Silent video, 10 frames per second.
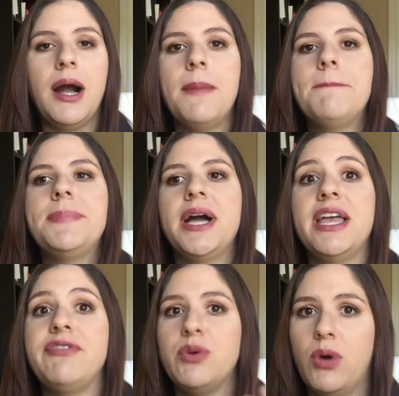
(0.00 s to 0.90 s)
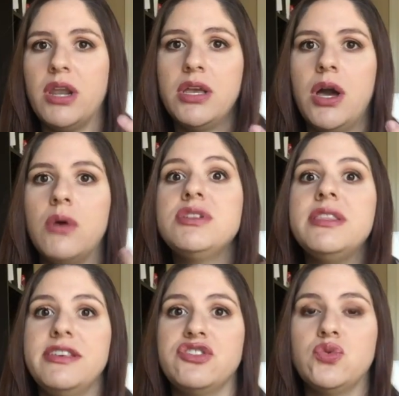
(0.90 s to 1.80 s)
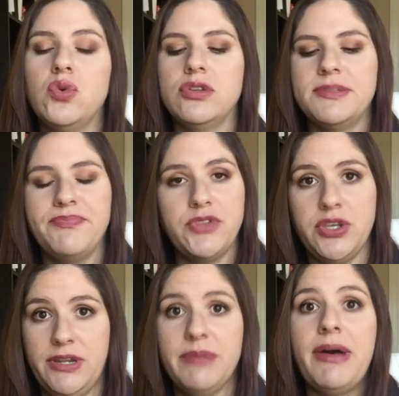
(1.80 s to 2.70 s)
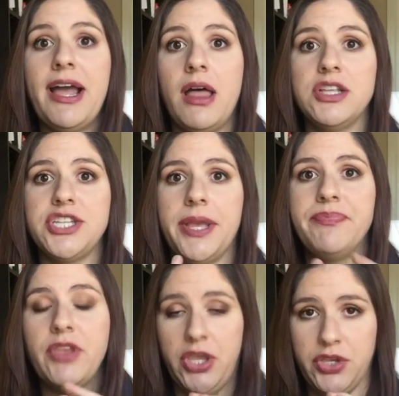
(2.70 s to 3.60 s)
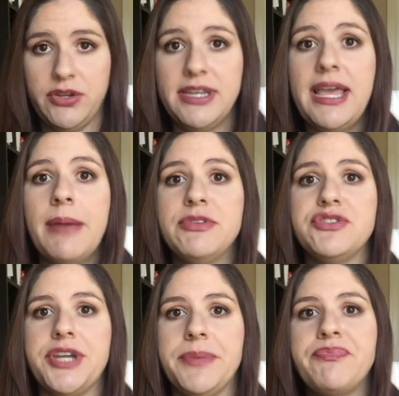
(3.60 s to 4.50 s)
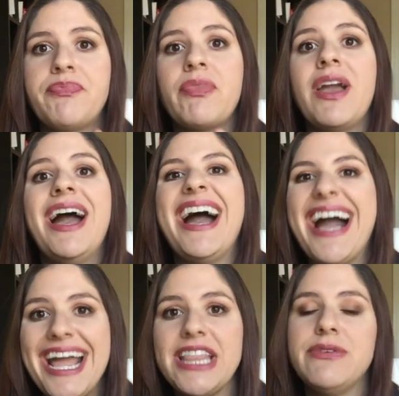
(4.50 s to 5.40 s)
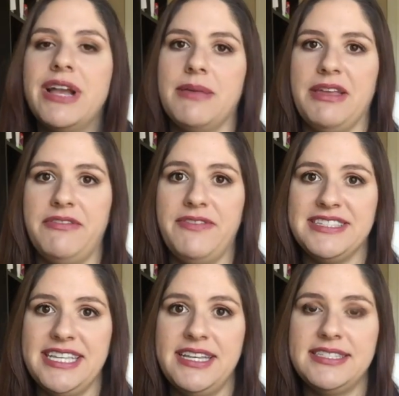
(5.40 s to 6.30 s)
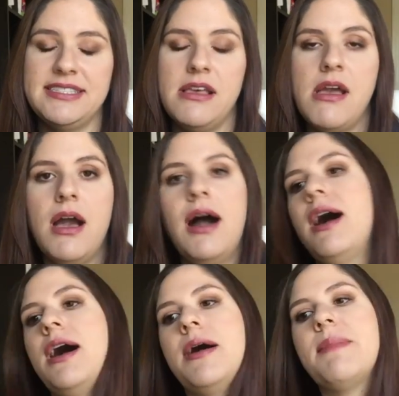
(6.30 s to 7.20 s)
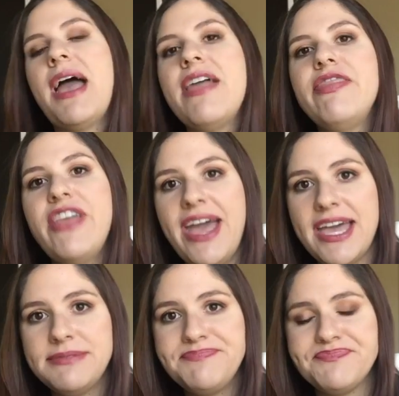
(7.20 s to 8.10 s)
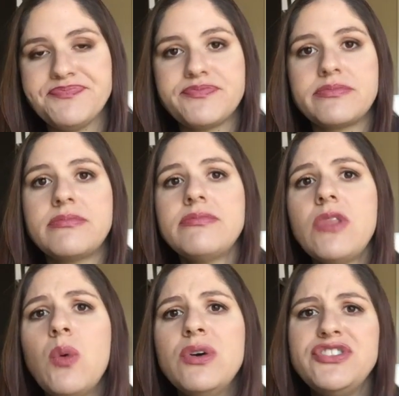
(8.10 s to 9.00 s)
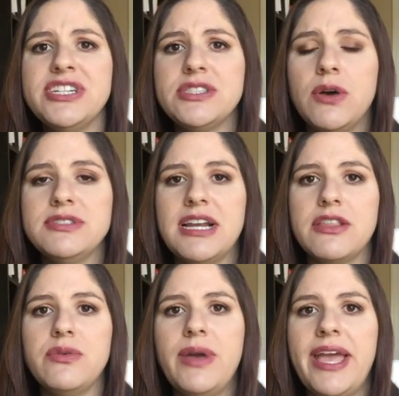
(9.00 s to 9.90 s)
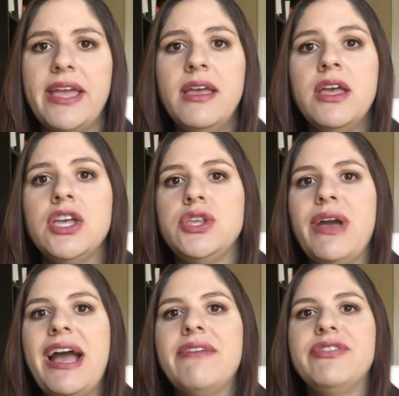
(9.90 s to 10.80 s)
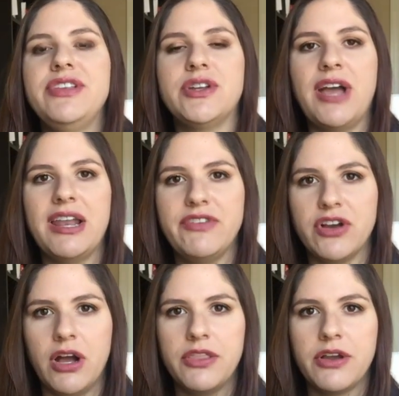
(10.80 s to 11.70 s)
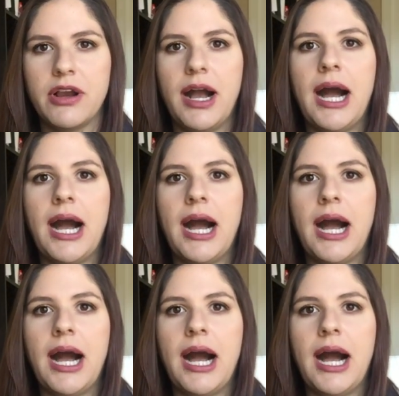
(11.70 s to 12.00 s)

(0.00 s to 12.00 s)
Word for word: Um, but if you wanna go to these schools, you need biology, you need chemistry, highly recommend physics. Um, and then once you get those out of the way, you have, you know, kind of your other